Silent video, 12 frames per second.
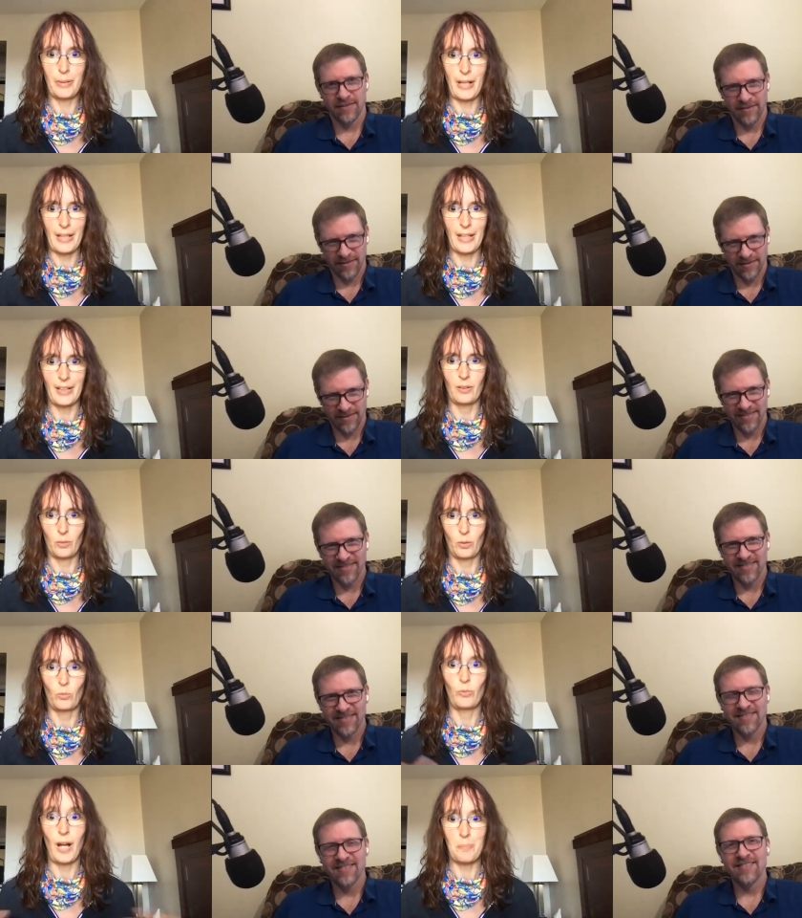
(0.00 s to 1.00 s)
Speaker 1: it
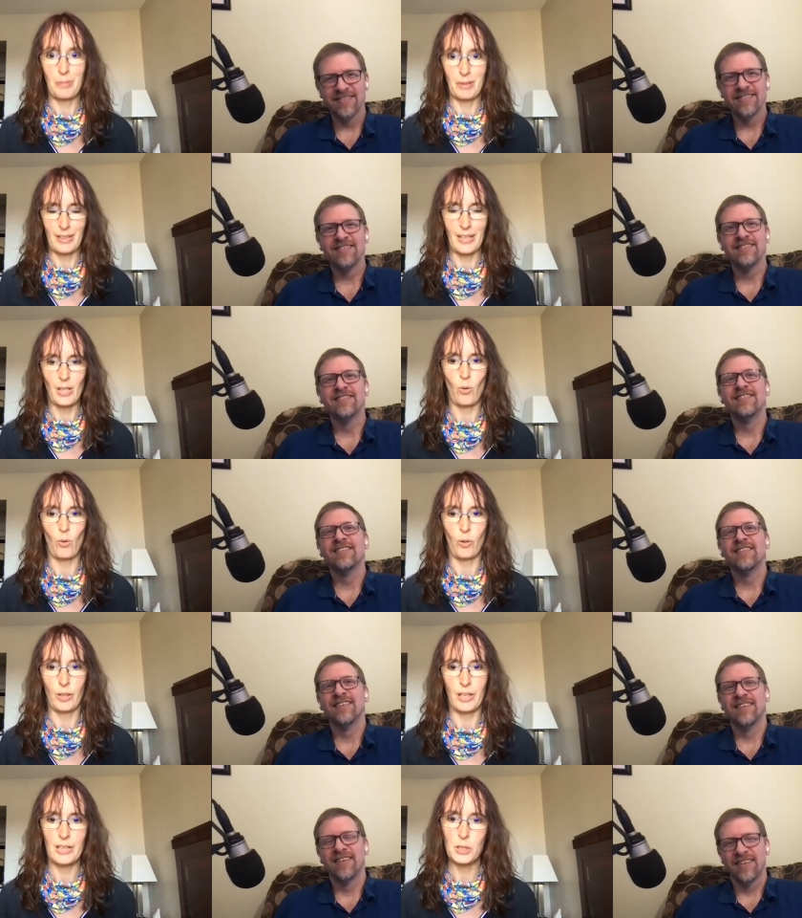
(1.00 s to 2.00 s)
rapidly or
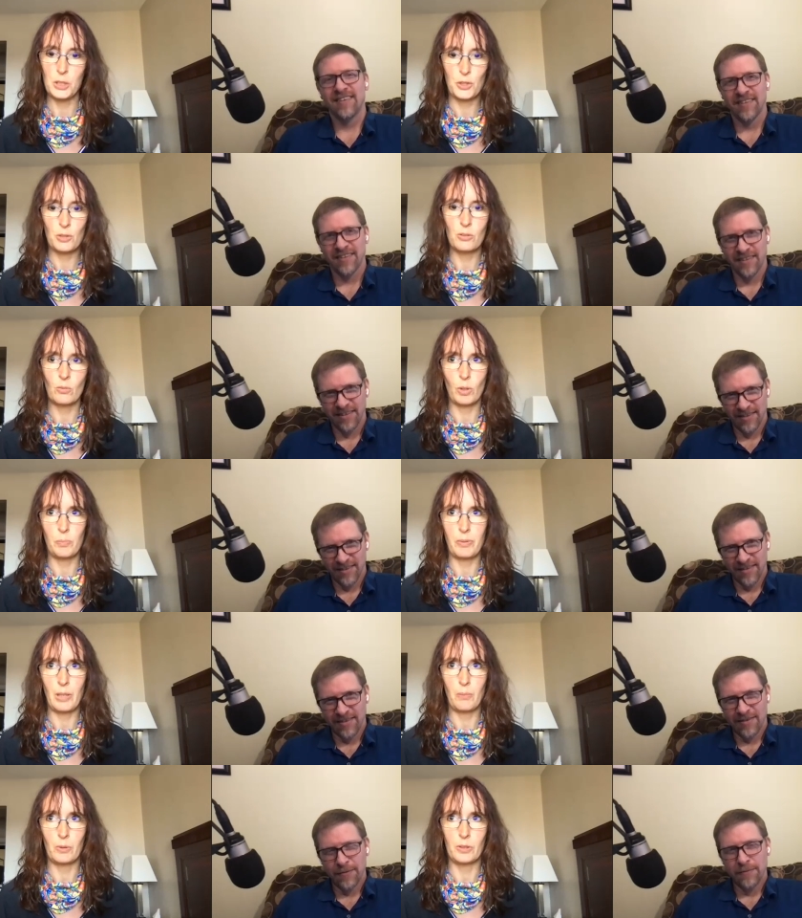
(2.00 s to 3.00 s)
each student would be
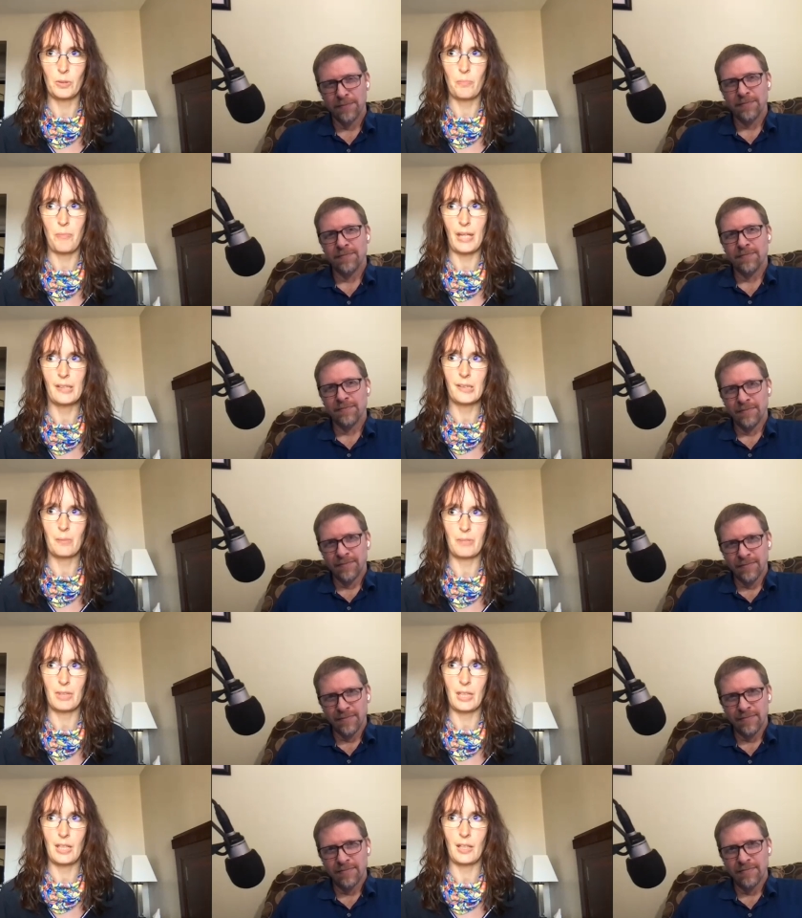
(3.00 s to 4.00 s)
able to make
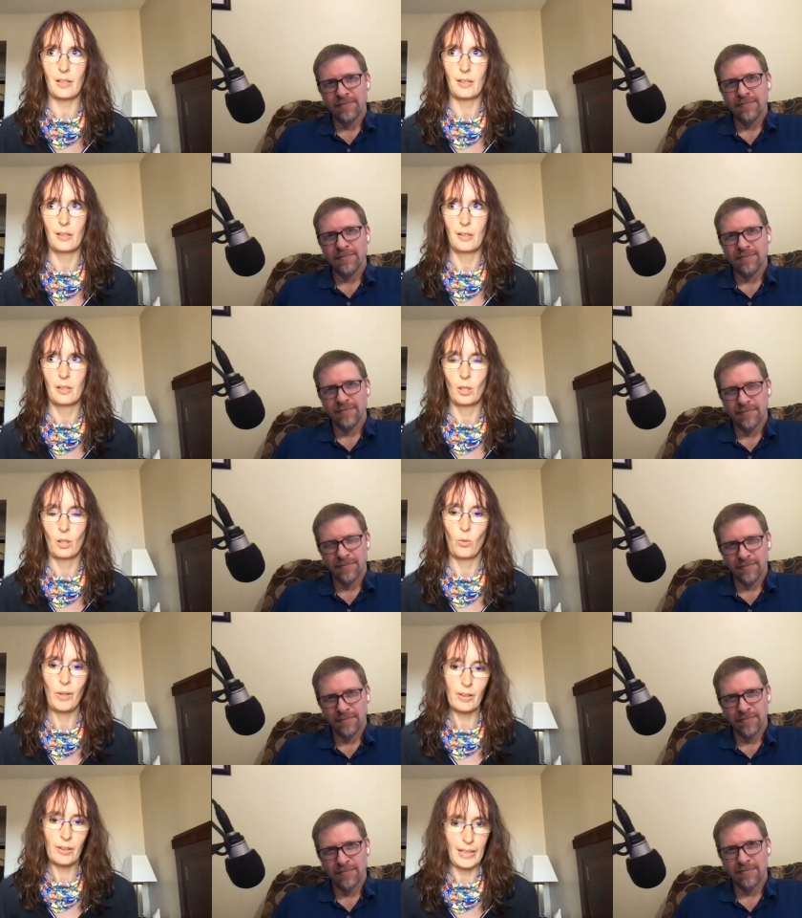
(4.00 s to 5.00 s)
something
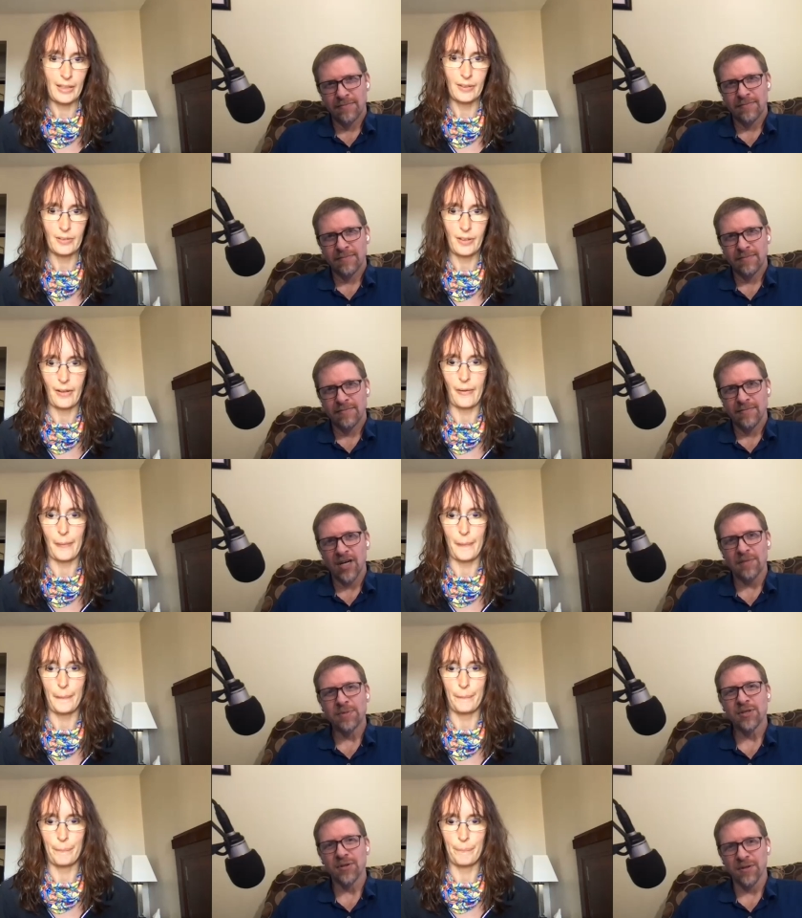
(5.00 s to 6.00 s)
quickly um,
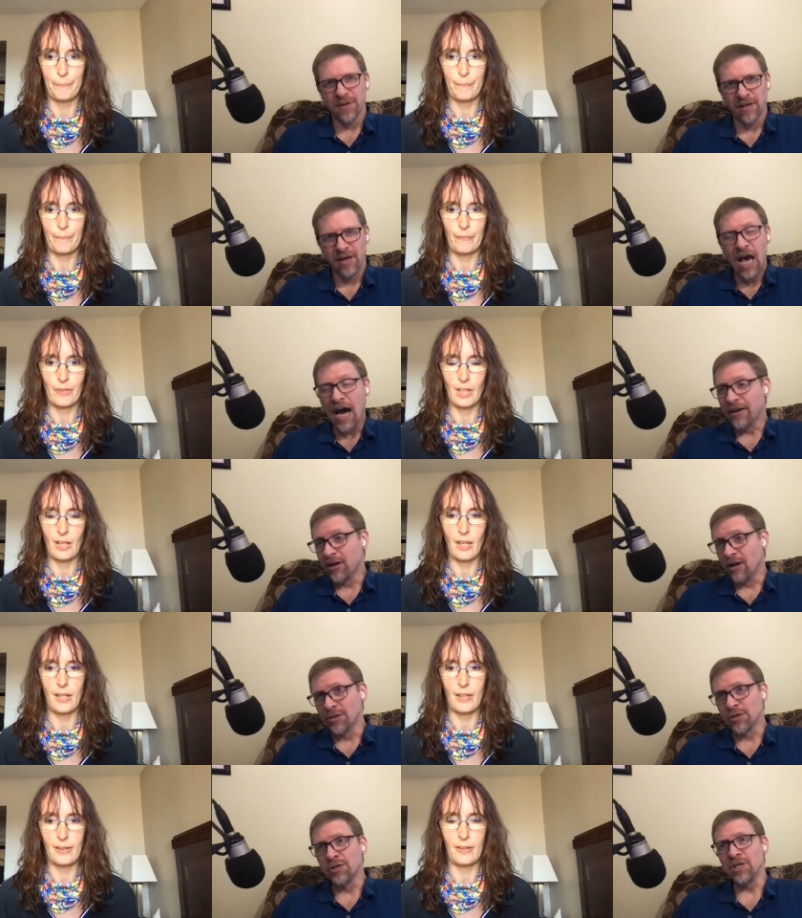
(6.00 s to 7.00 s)
Speaker 2: Absolutely. I can
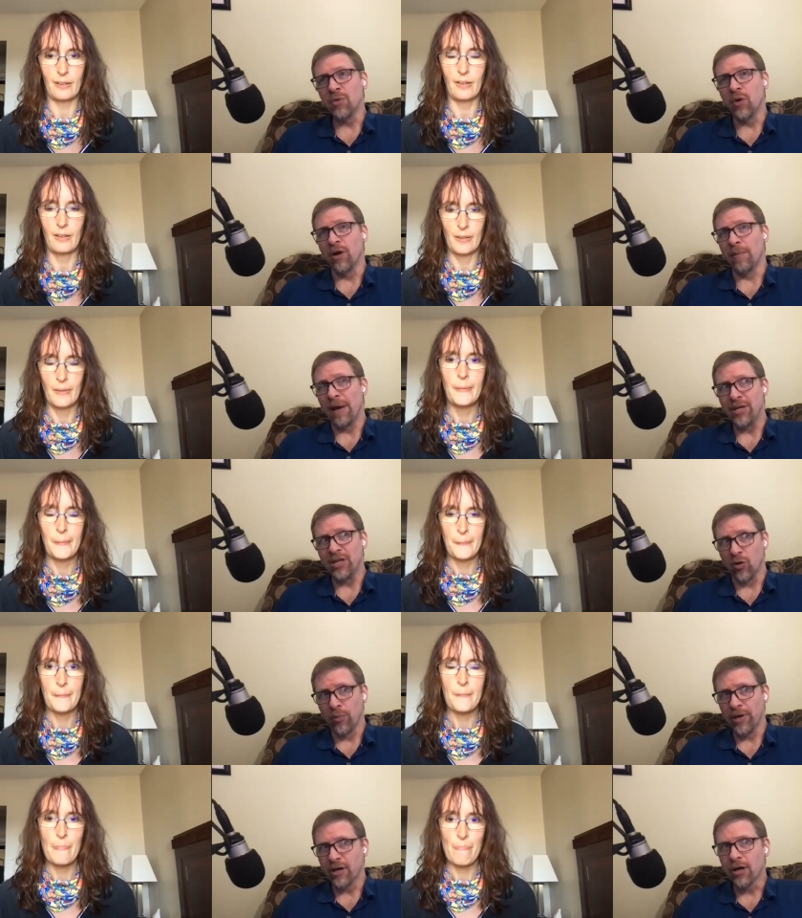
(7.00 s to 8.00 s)
also see where maybe there
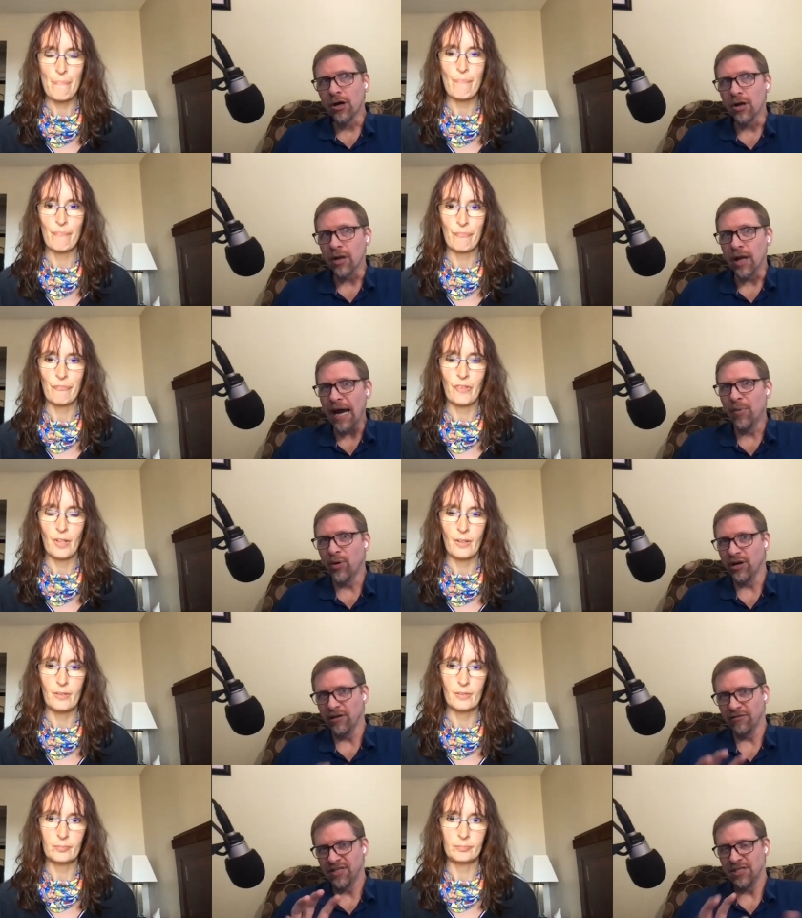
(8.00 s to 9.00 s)
would be a
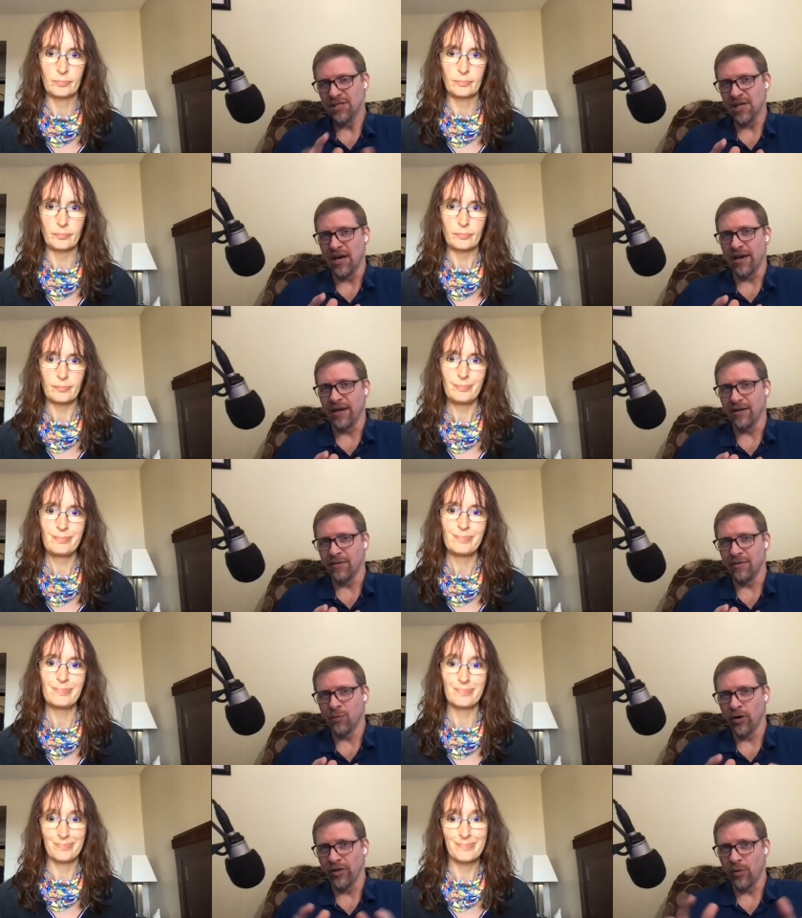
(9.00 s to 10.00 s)
collaborative design
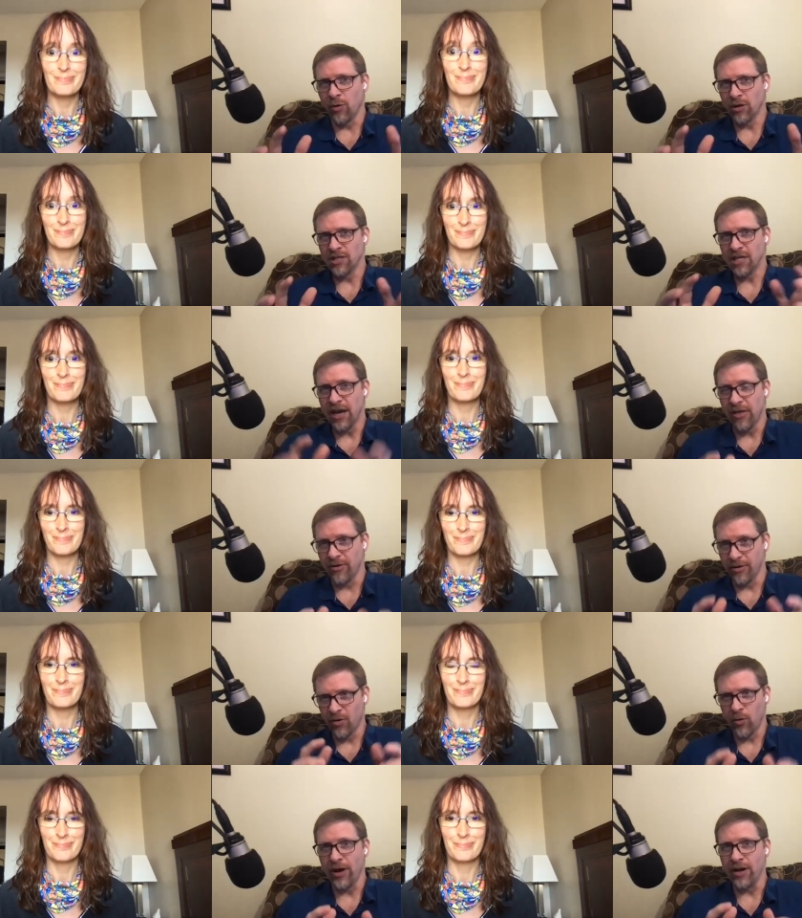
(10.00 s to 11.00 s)
where they work mm-hmm. together mm-hmm.
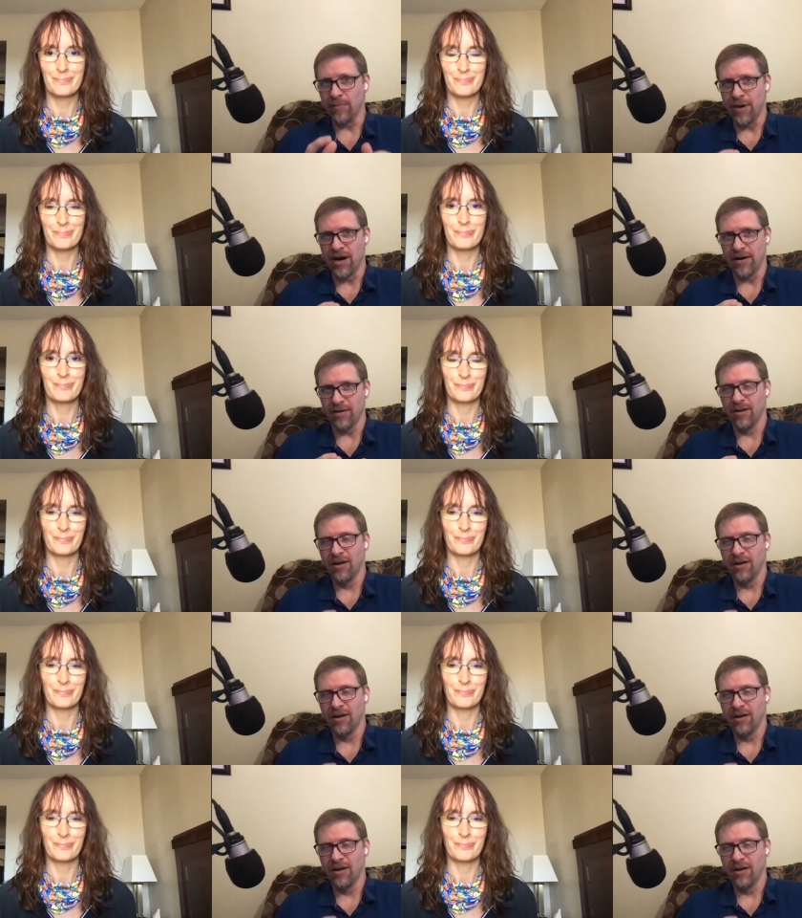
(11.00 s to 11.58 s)
to create a model